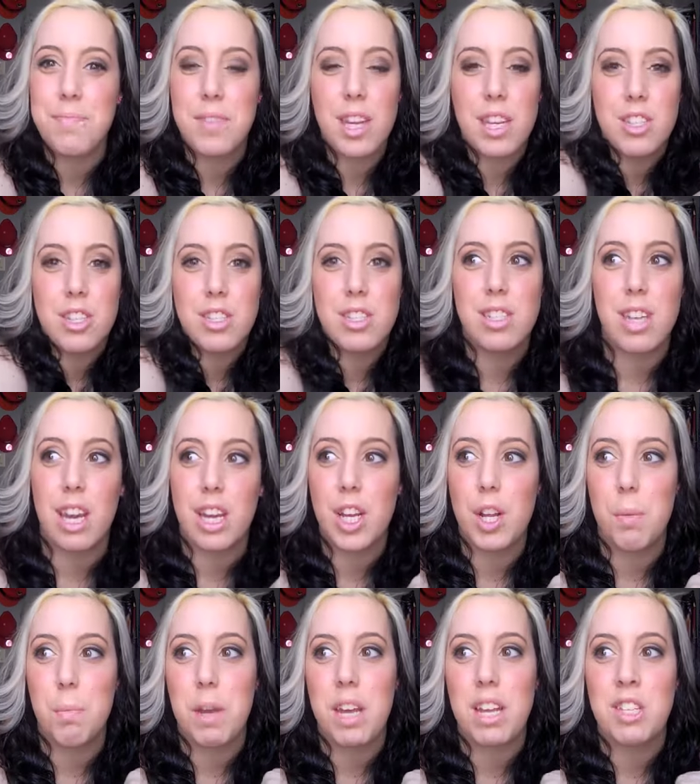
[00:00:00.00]
it's just like
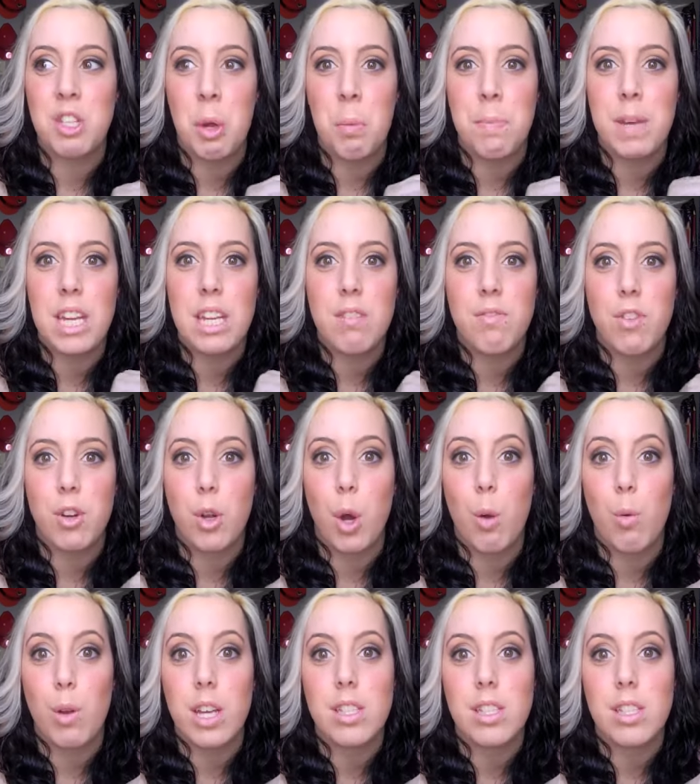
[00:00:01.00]
you're being so mean for no